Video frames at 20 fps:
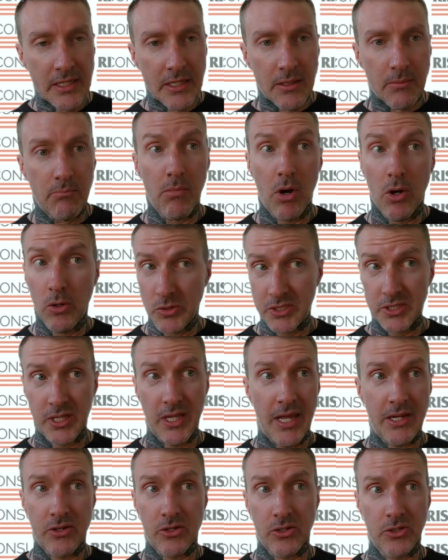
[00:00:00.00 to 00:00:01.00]
Most
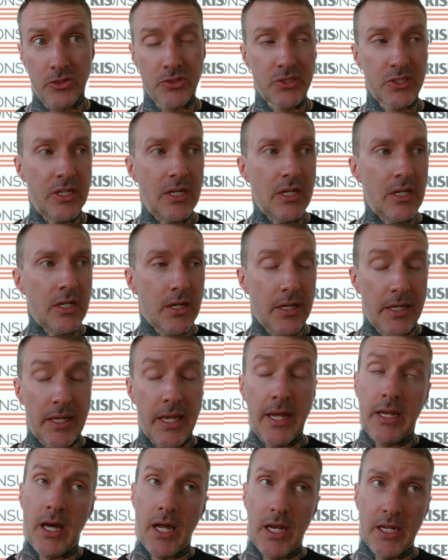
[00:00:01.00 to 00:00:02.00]
lenders,
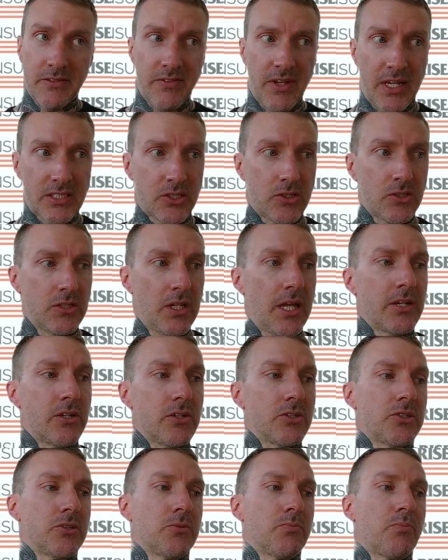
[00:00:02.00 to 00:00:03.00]
again, not investors,
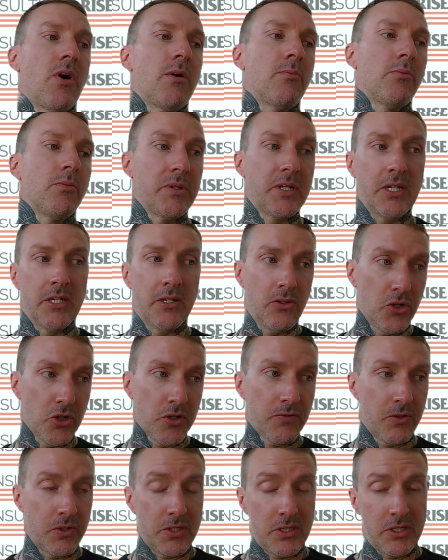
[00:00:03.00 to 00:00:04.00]
lenders are probably going to look
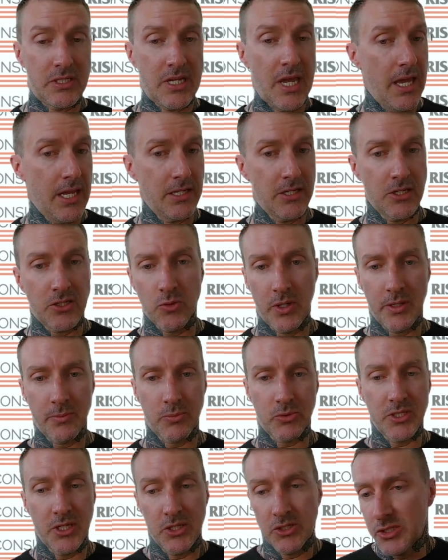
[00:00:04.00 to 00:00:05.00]
for 10 to
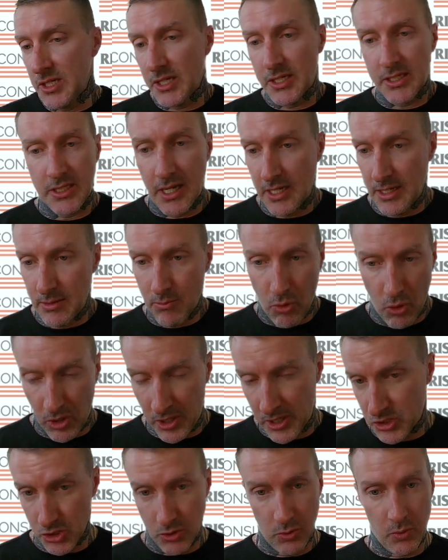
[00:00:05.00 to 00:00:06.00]
20%, just like getting a
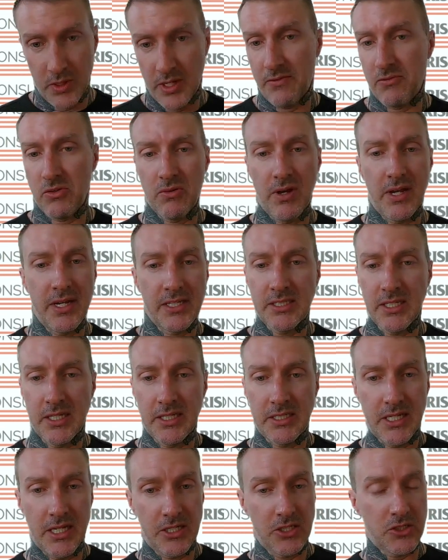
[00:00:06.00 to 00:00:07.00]
mortgage or whatever, right? It's
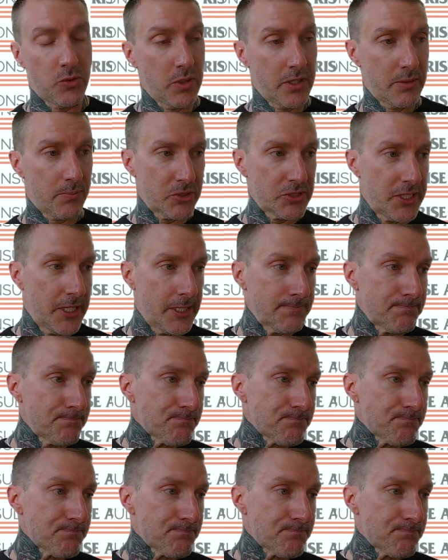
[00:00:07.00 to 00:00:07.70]
like 10 to 20%.